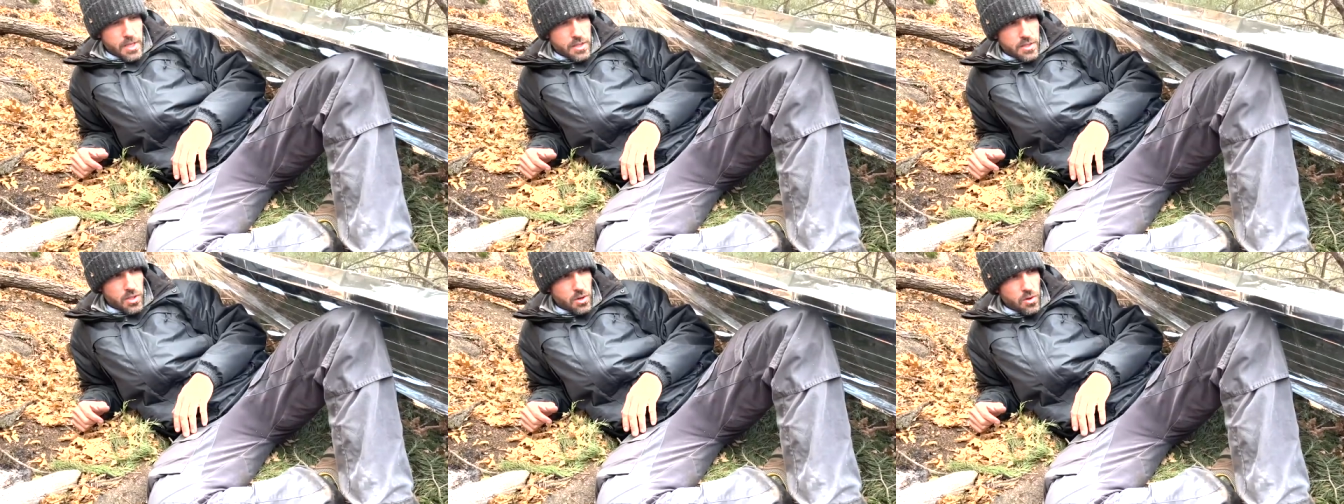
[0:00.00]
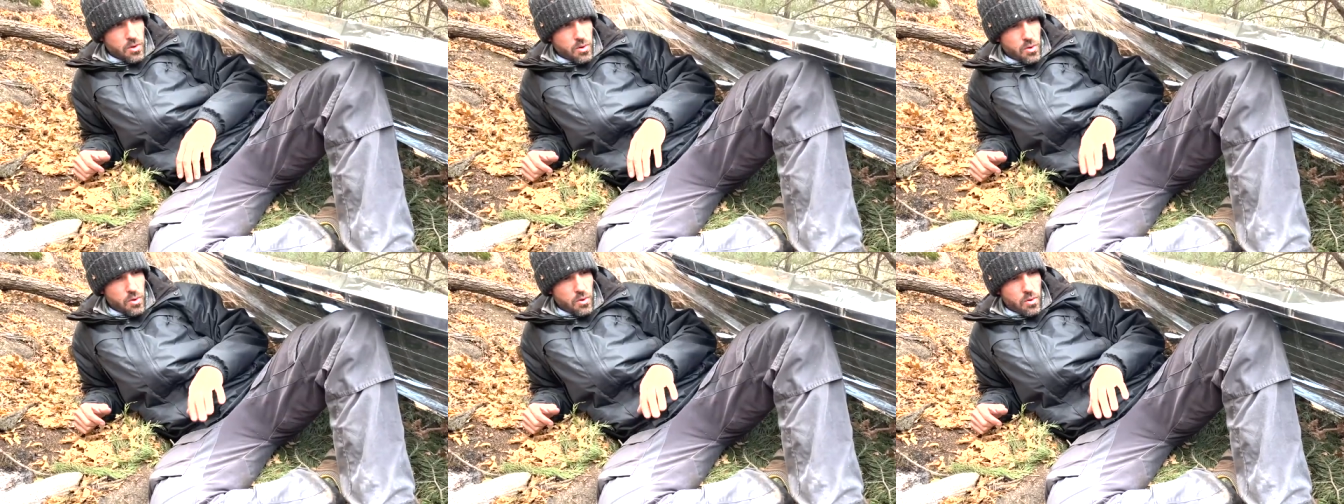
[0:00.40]

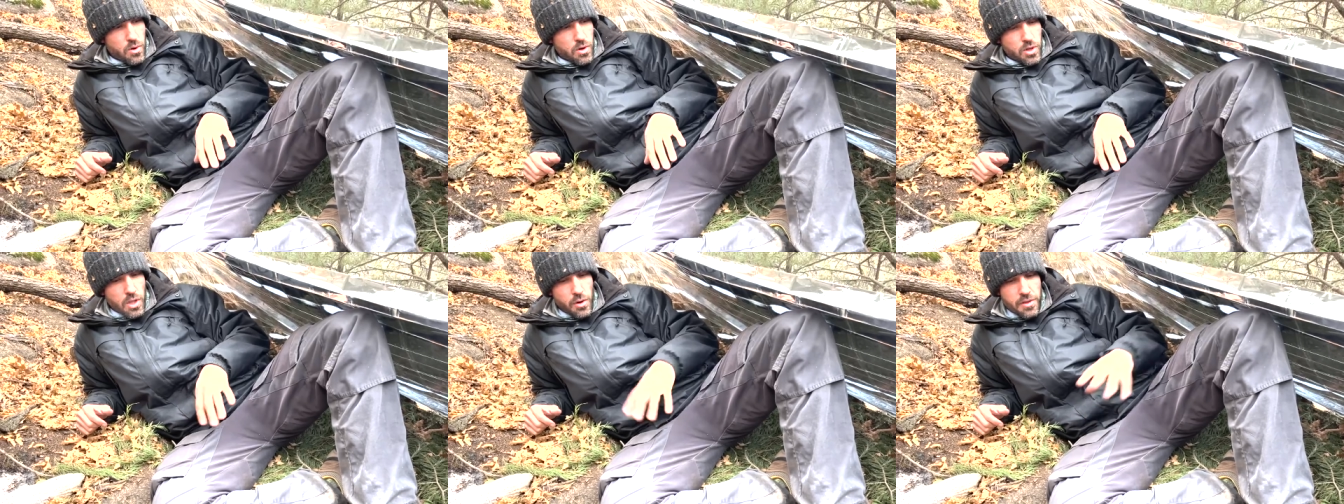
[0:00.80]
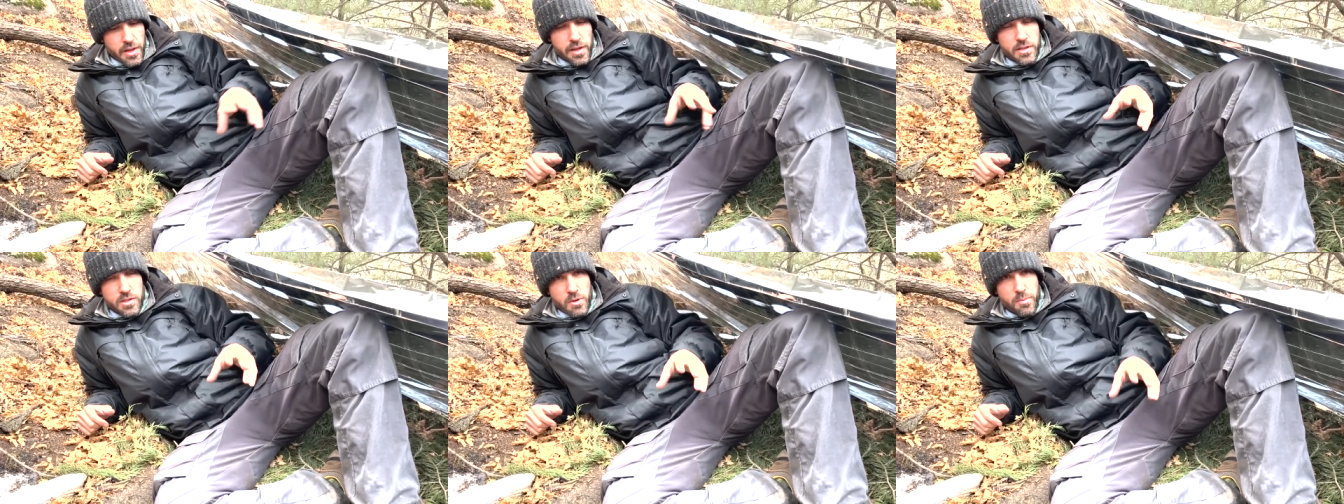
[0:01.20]
So clothing
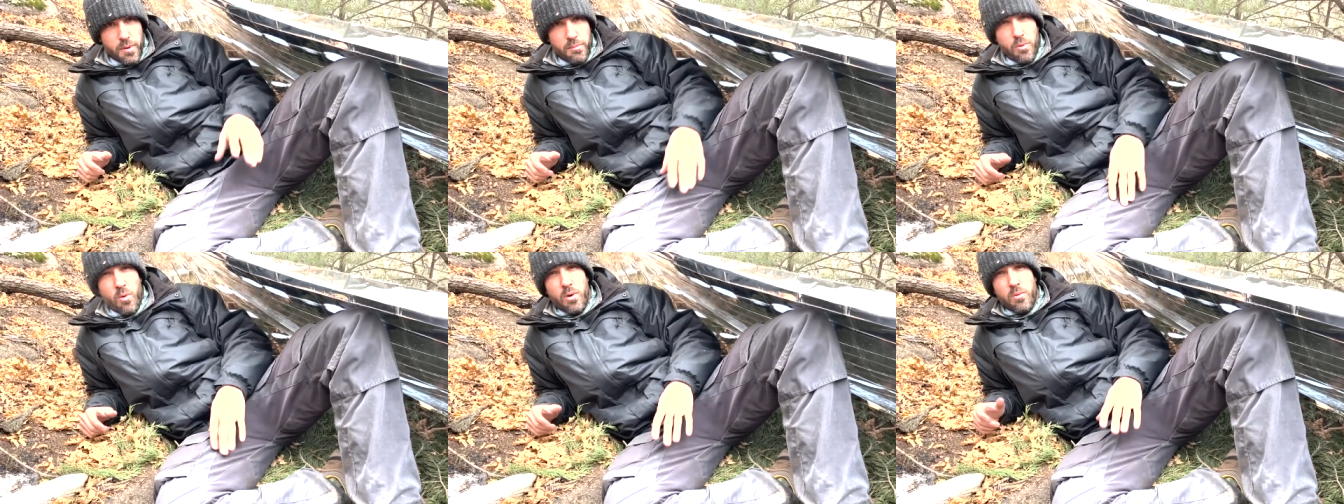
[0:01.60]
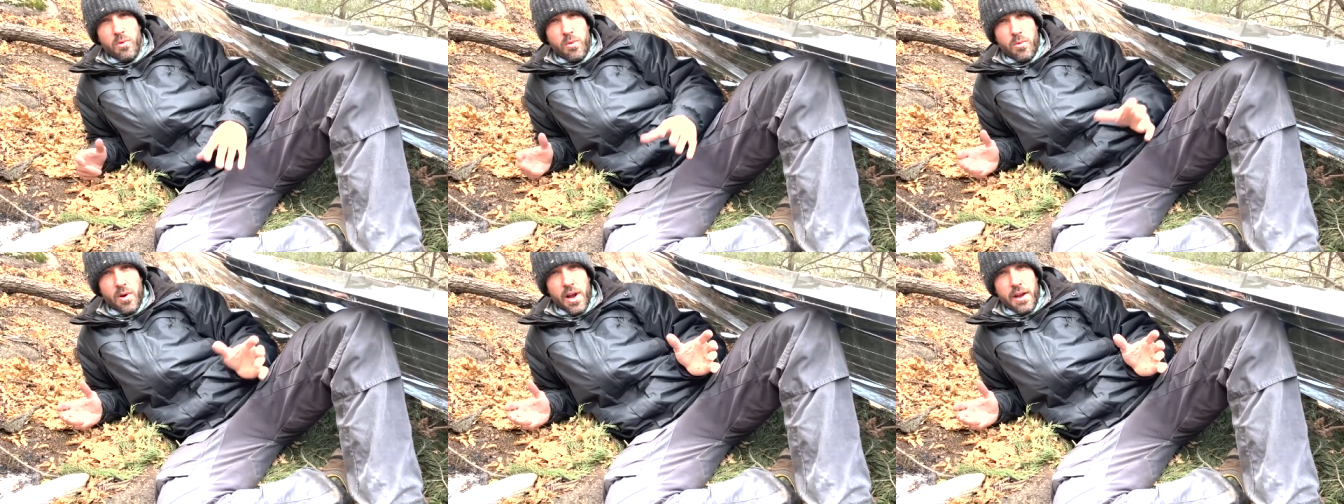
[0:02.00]
is super important
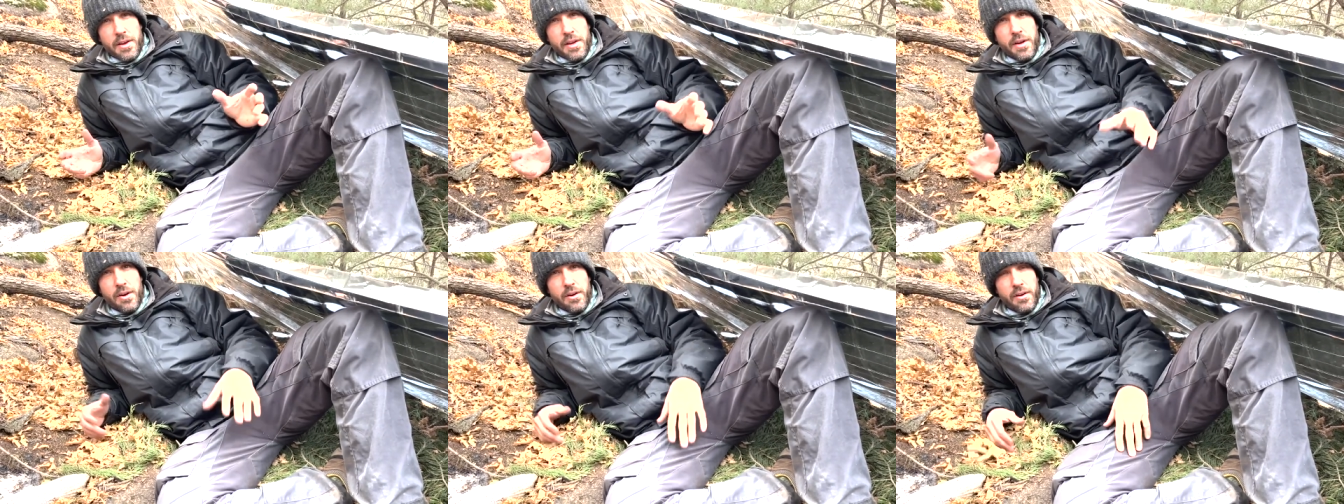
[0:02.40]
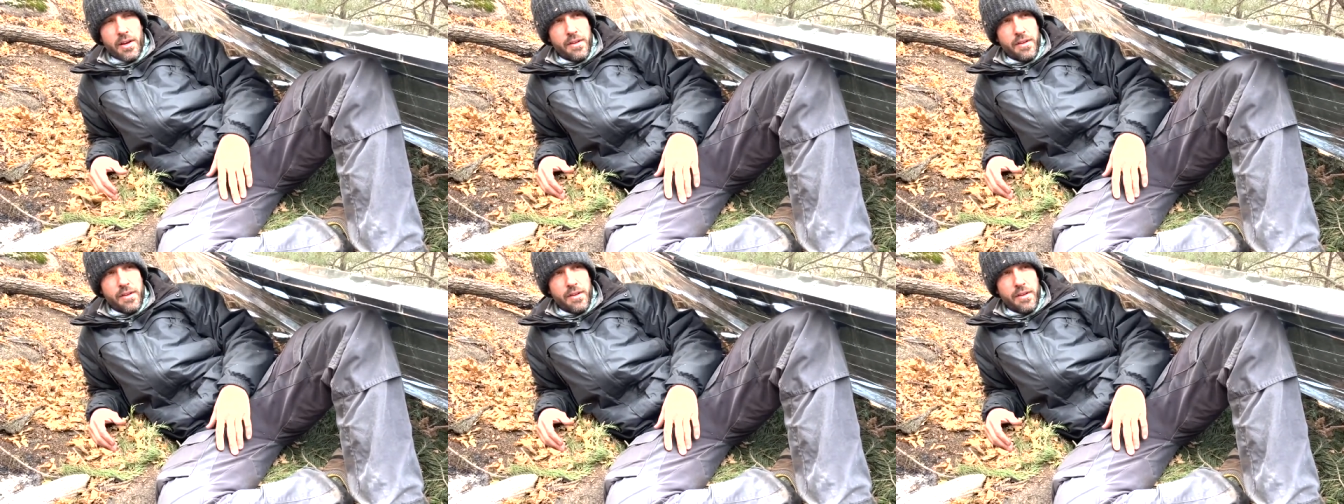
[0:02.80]
when we're out here.